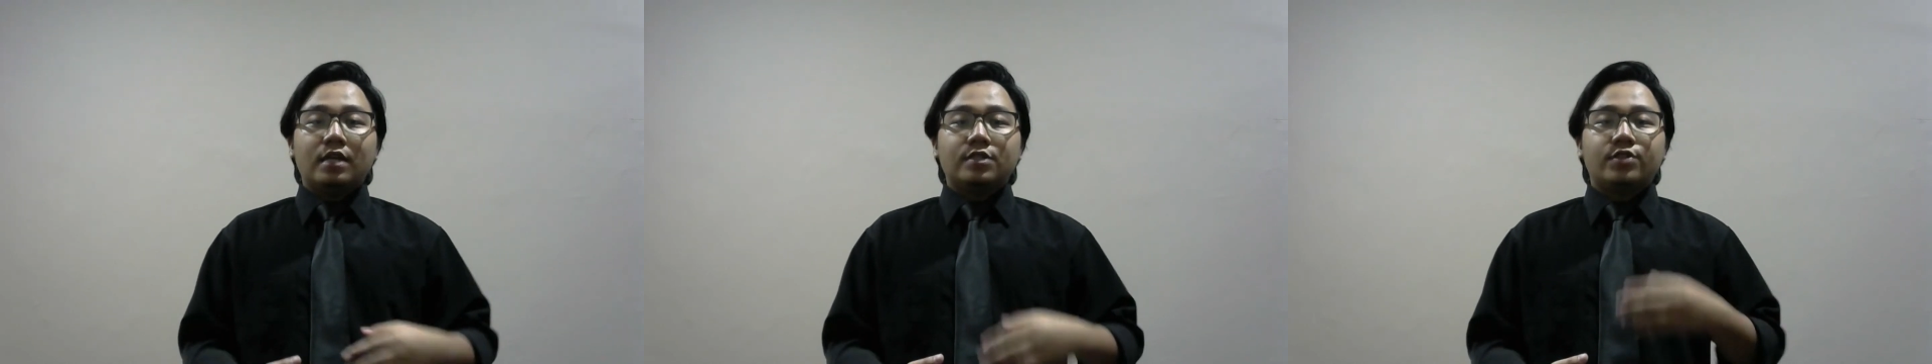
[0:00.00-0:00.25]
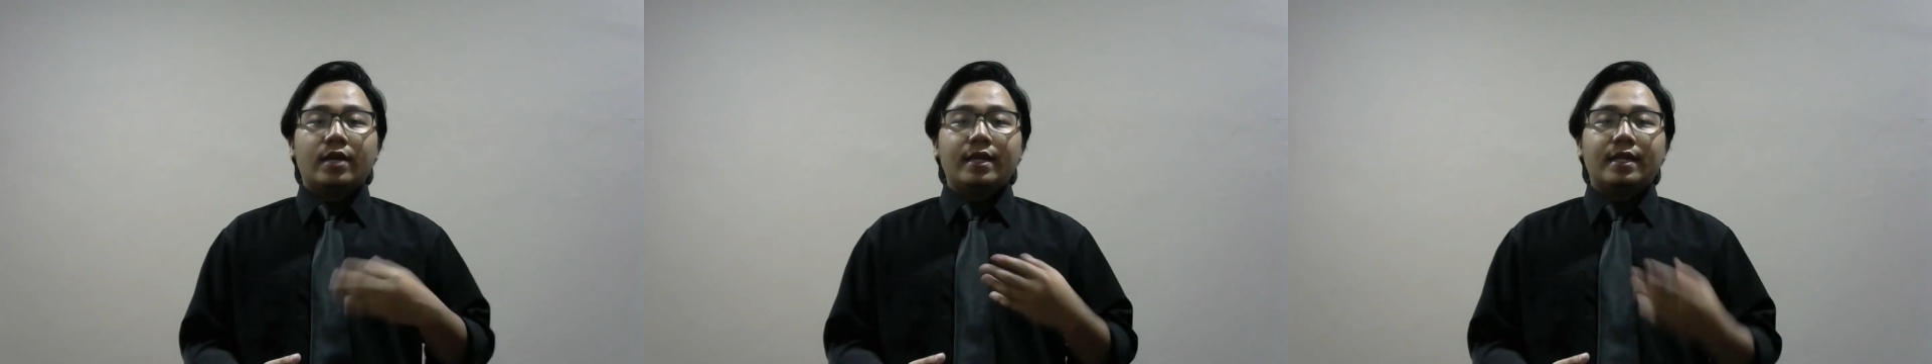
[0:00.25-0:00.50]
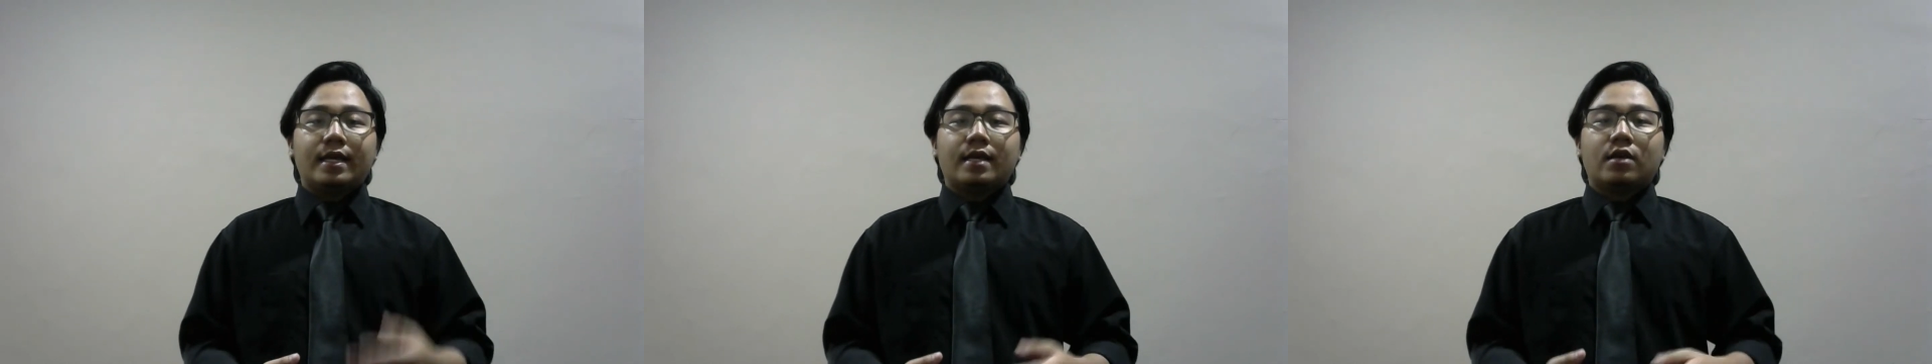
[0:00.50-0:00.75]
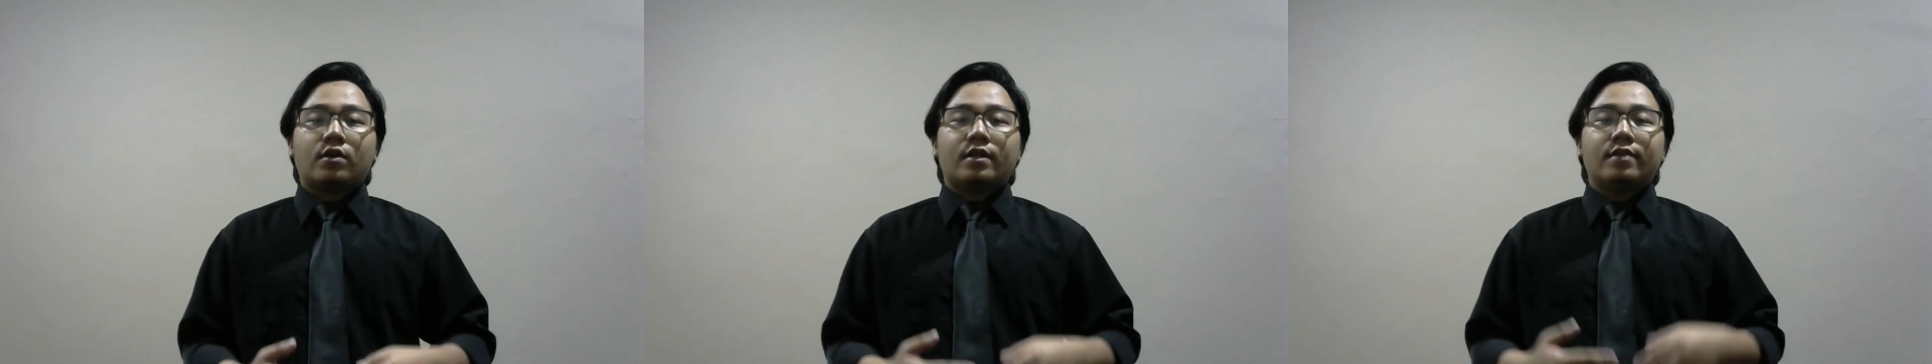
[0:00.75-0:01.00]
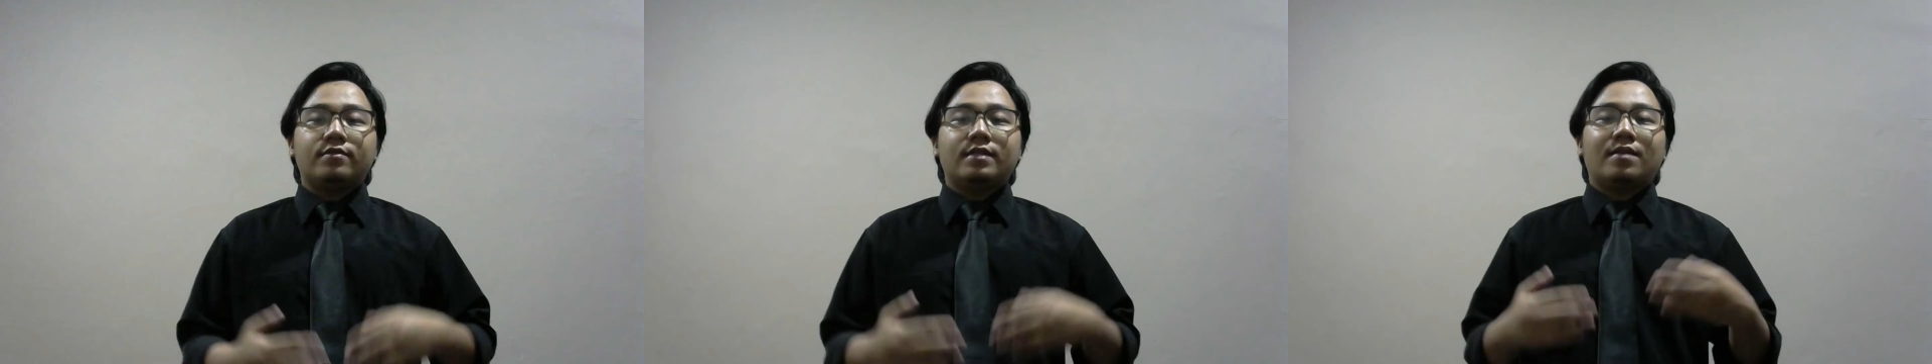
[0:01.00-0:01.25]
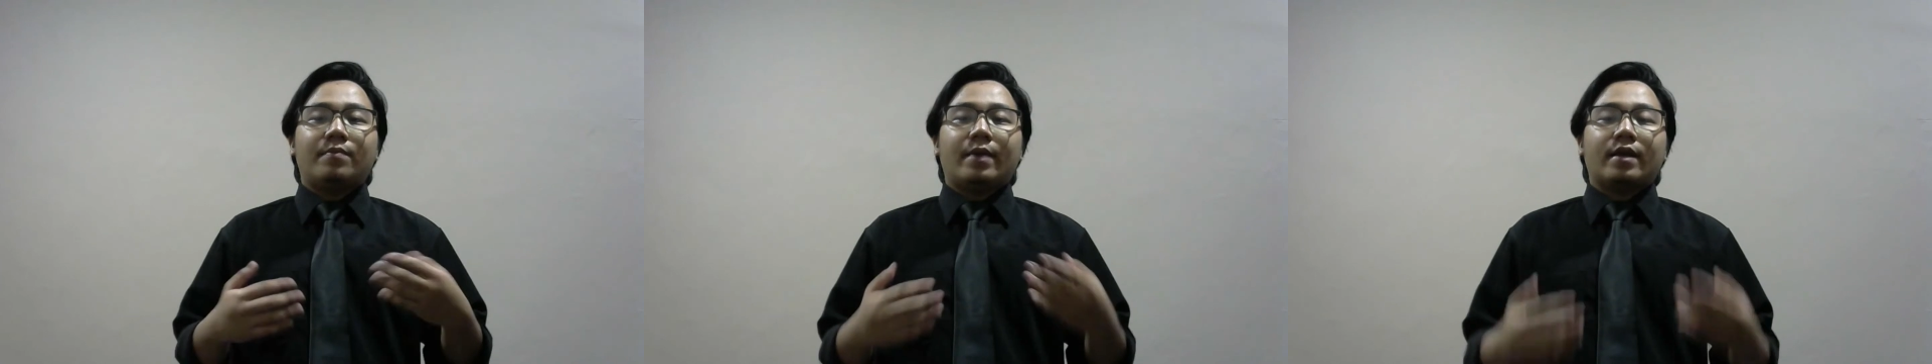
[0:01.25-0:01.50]
shading, creating
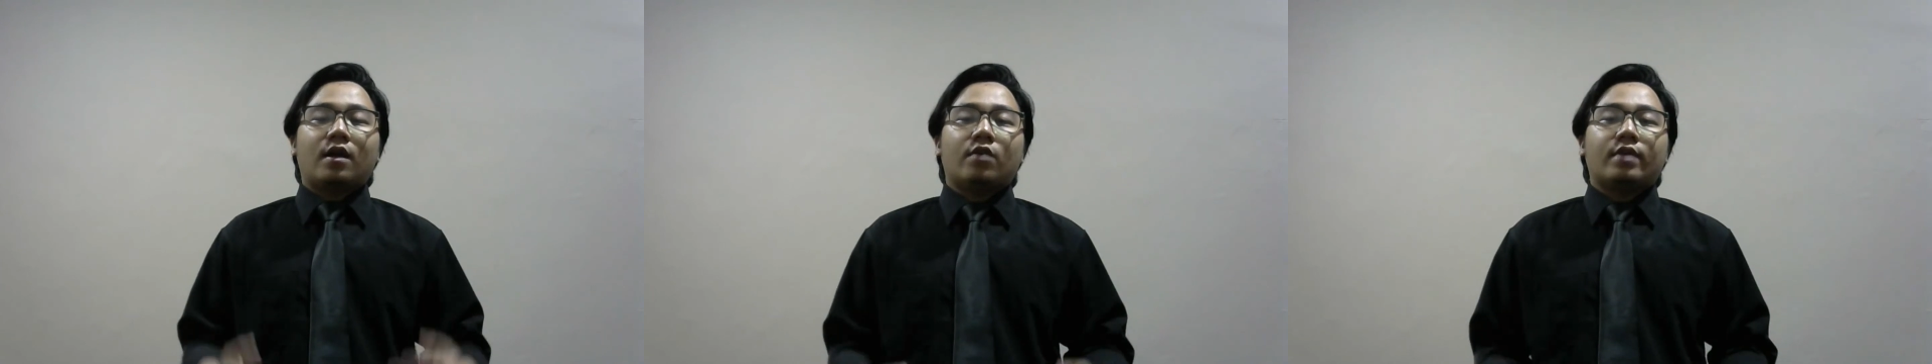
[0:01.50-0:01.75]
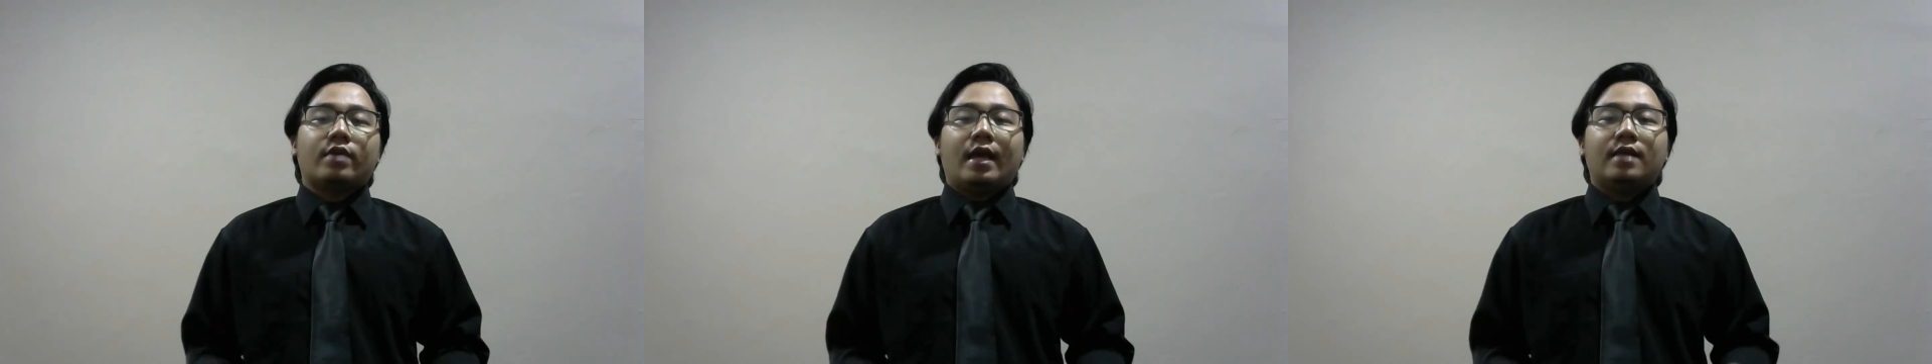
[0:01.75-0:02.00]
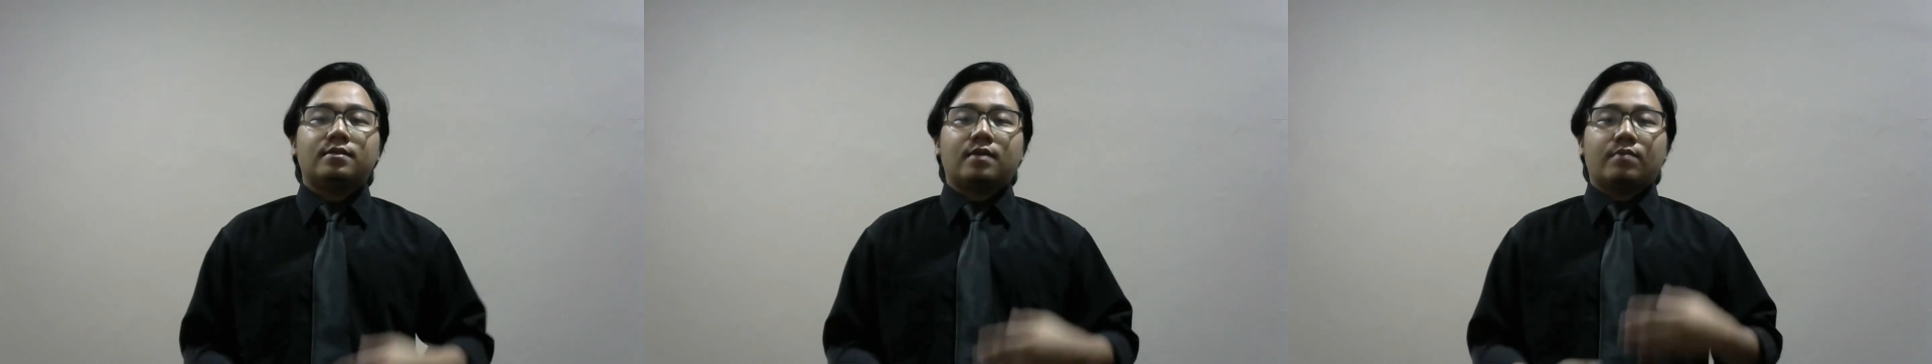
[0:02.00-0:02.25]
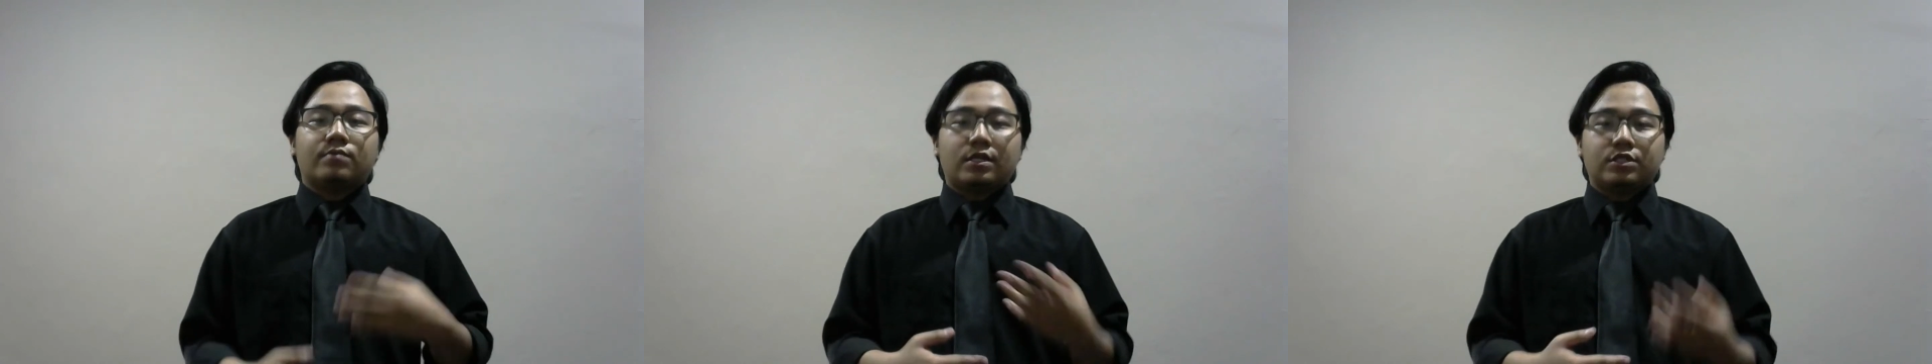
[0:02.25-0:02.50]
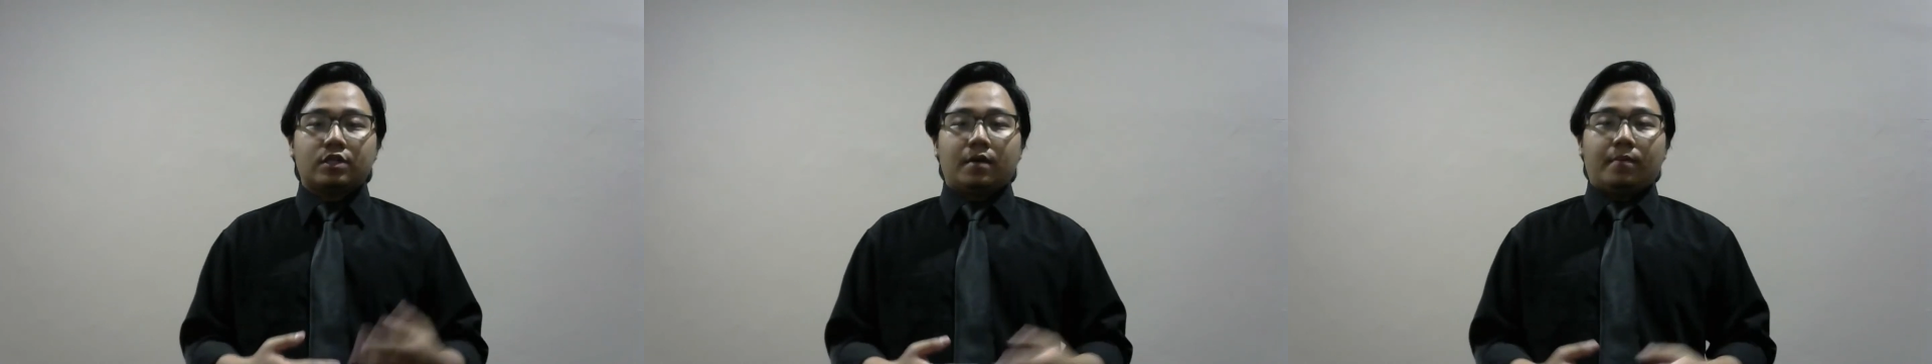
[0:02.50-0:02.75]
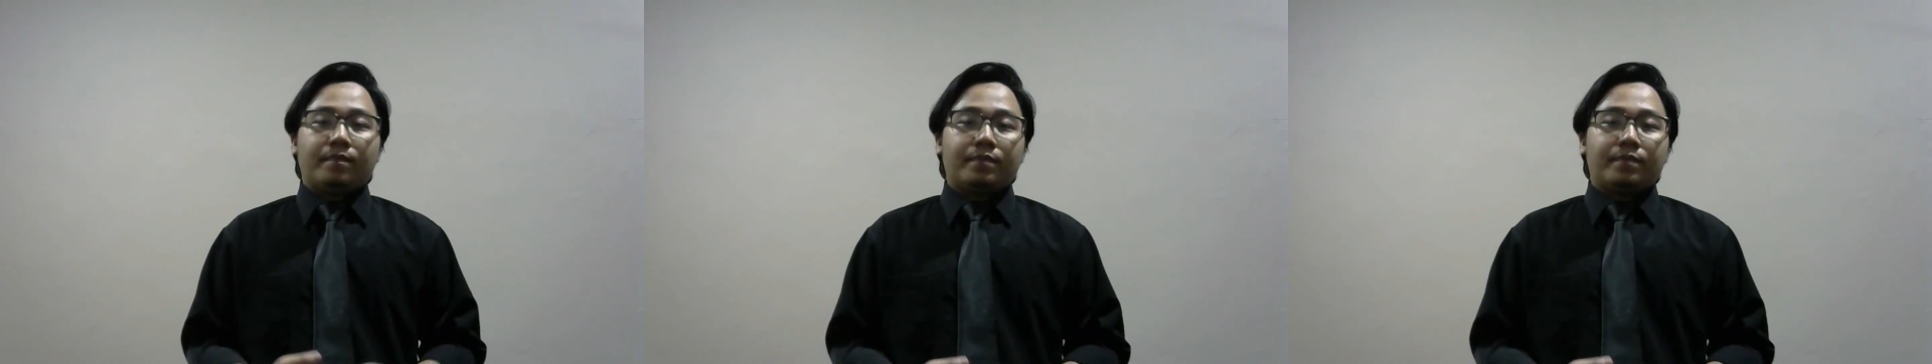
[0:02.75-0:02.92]
the background, and some touch-up.